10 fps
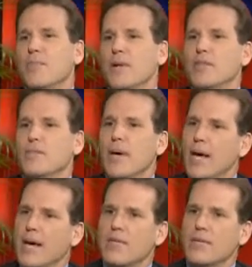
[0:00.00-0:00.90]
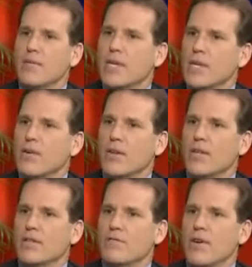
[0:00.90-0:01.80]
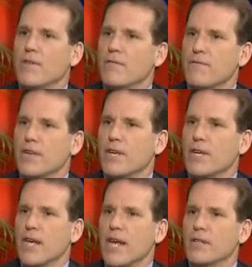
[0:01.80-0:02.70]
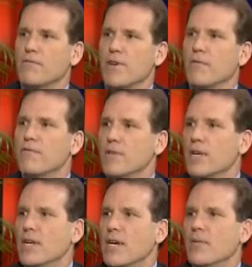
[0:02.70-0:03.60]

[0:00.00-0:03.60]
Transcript: but it's a path that we get on that is very fulfilling and it's very freeing,